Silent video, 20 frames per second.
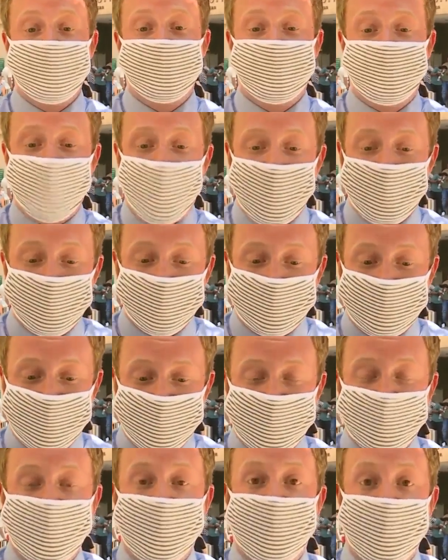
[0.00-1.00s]

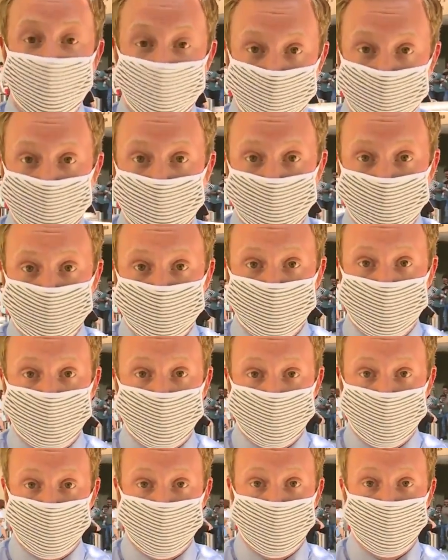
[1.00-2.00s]
fabricated outrage,
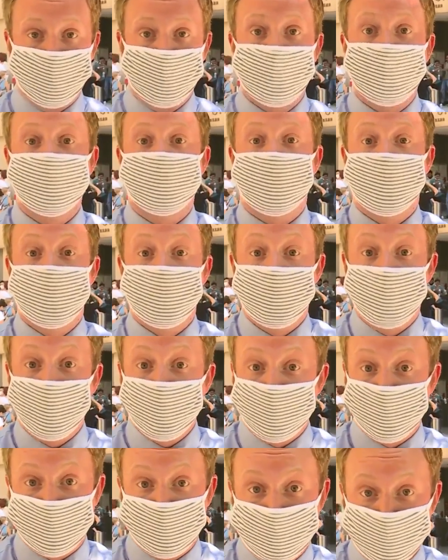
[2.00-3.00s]
unquote, from
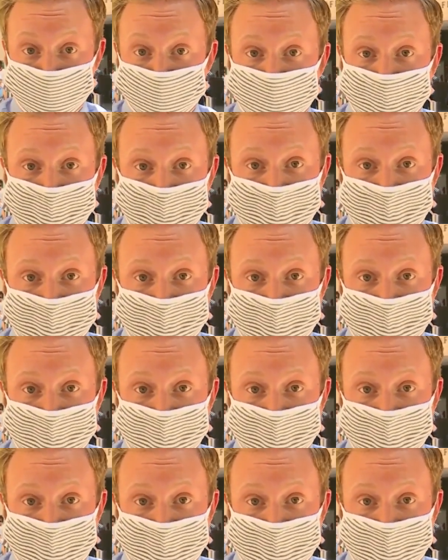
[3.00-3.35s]
bullies.